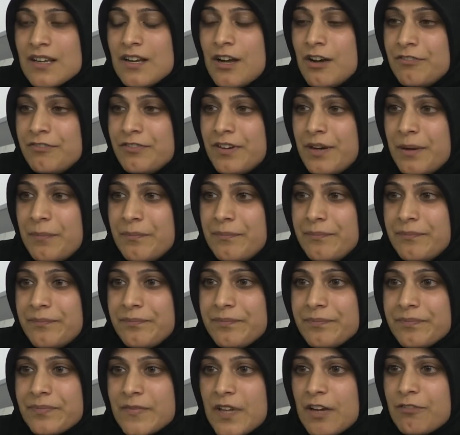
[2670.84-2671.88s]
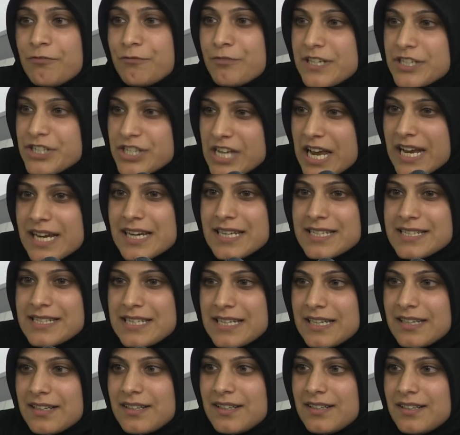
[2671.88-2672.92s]
of
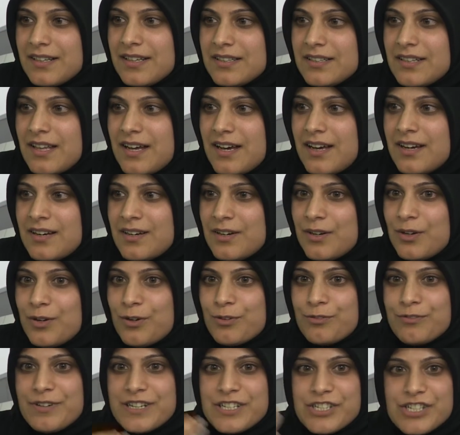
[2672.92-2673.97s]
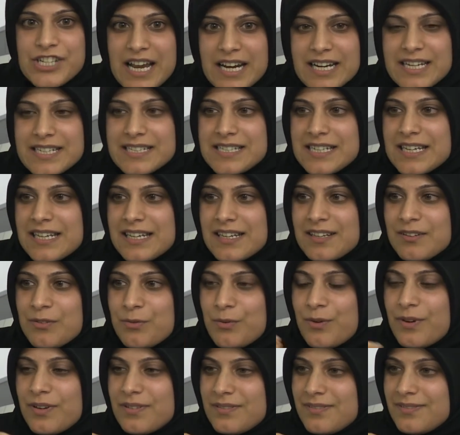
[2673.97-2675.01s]
rejecting Allah or rejecting
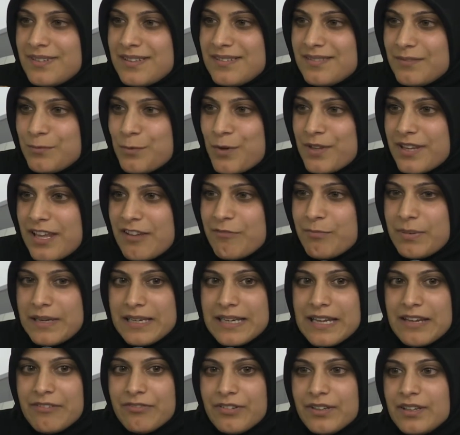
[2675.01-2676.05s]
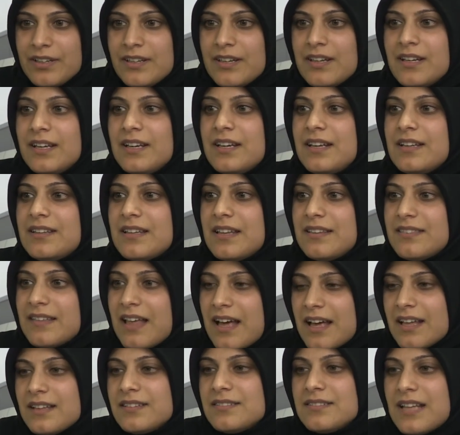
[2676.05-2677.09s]
what they've been given, then
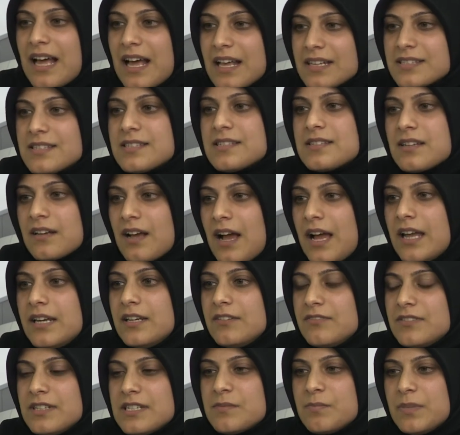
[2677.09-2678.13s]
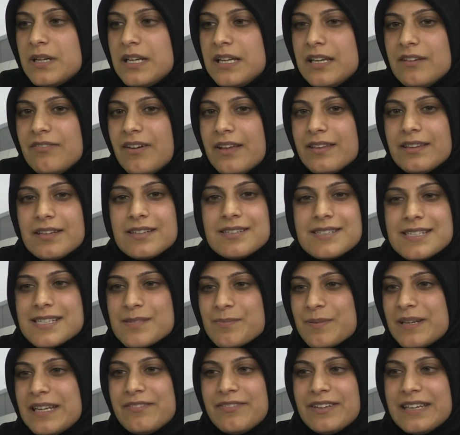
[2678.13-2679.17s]
that's the kind of disbelief. I think
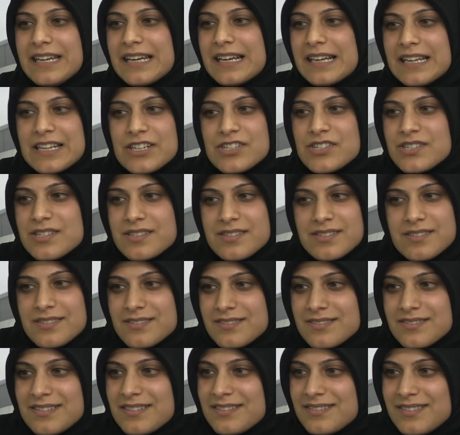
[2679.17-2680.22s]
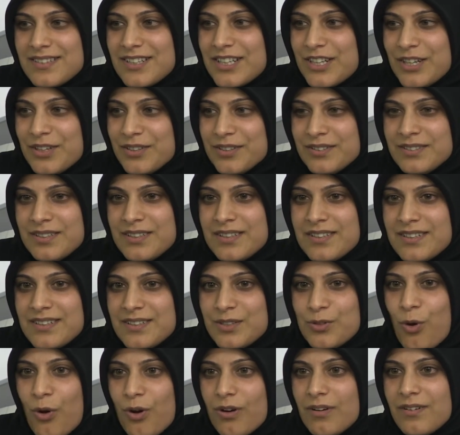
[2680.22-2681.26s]
disbelief in English is, you
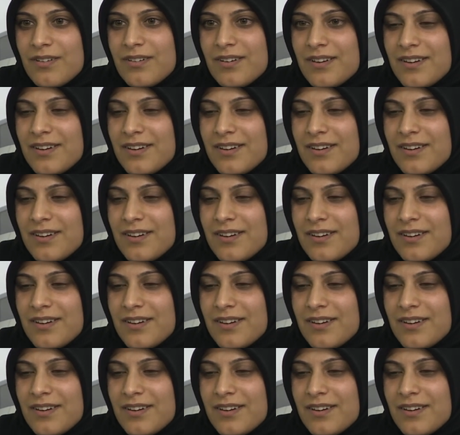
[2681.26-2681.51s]
know,